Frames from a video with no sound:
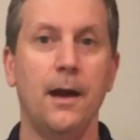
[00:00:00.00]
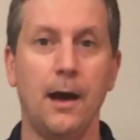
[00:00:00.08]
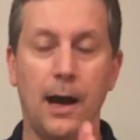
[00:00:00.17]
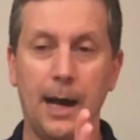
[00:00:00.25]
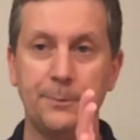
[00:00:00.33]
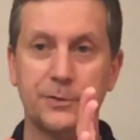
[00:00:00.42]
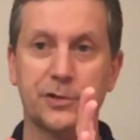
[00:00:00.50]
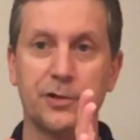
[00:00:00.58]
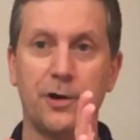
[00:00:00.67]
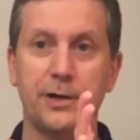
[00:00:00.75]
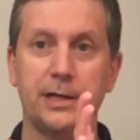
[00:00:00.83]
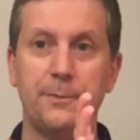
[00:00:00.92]
I'm
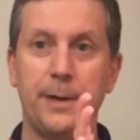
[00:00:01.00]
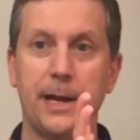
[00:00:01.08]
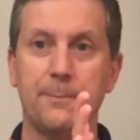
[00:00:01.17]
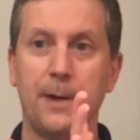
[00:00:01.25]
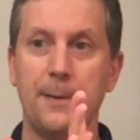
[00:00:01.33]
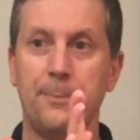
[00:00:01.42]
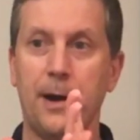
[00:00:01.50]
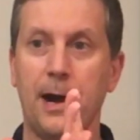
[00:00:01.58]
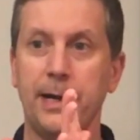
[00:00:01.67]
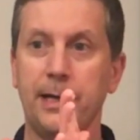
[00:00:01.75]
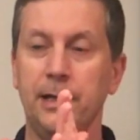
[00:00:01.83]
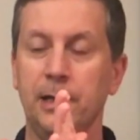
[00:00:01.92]
starting to make my
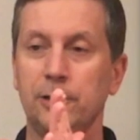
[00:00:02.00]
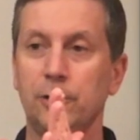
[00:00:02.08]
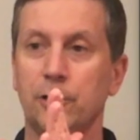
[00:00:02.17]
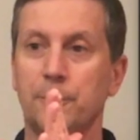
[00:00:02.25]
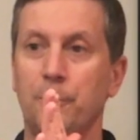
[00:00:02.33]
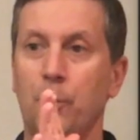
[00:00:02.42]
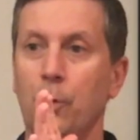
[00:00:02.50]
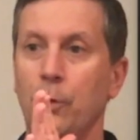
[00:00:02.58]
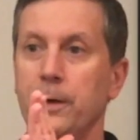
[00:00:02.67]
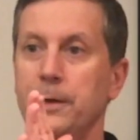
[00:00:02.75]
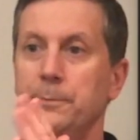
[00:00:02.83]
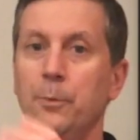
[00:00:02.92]
body look
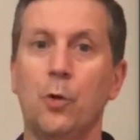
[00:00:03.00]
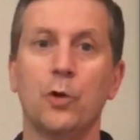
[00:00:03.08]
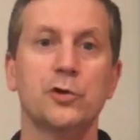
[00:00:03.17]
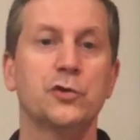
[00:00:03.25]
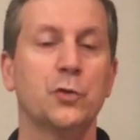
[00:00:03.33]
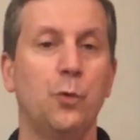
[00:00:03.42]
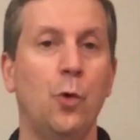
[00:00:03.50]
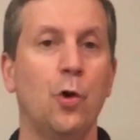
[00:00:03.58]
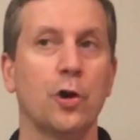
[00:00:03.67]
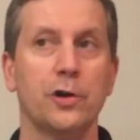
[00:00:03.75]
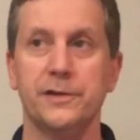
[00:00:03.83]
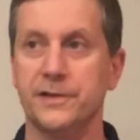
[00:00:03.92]
more and more
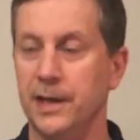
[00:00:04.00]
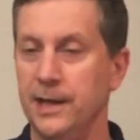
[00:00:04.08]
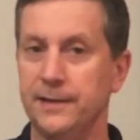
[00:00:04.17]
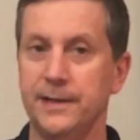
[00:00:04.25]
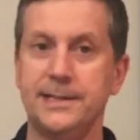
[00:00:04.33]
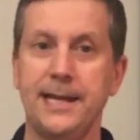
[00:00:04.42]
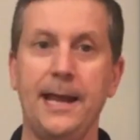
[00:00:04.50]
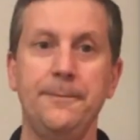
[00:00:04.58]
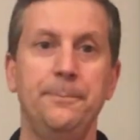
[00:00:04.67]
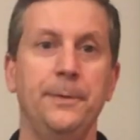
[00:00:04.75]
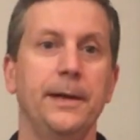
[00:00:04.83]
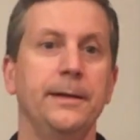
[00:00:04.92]
towards the
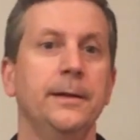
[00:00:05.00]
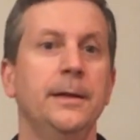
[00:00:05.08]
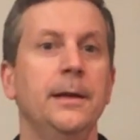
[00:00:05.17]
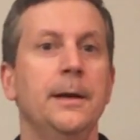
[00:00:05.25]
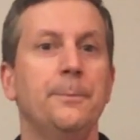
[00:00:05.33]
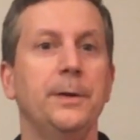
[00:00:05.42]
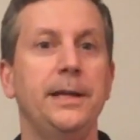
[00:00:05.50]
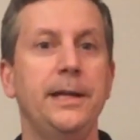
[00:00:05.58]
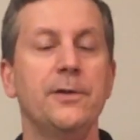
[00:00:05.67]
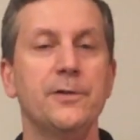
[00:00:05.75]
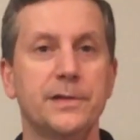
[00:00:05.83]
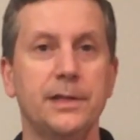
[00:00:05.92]
10 pin. But
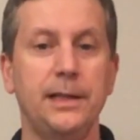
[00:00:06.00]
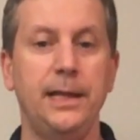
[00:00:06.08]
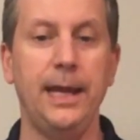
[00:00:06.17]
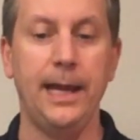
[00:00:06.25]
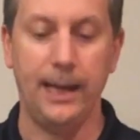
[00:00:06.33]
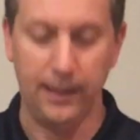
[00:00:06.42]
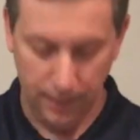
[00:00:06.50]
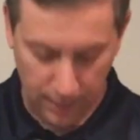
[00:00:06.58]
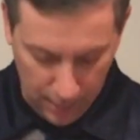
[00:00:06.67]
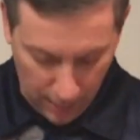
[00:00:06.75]
here's the key.